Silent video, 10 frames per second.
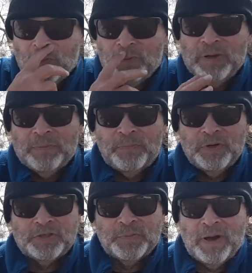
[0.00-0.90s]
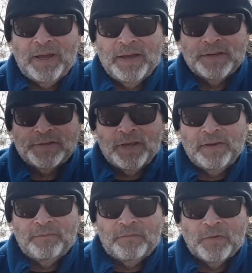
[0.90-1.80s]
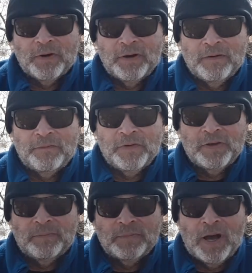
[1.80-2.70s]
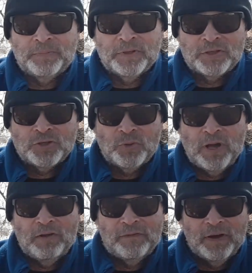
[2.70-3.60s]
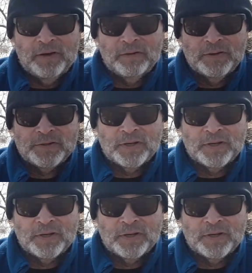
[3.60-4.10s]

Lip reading: would be to push my ASA 400 film up to 1200.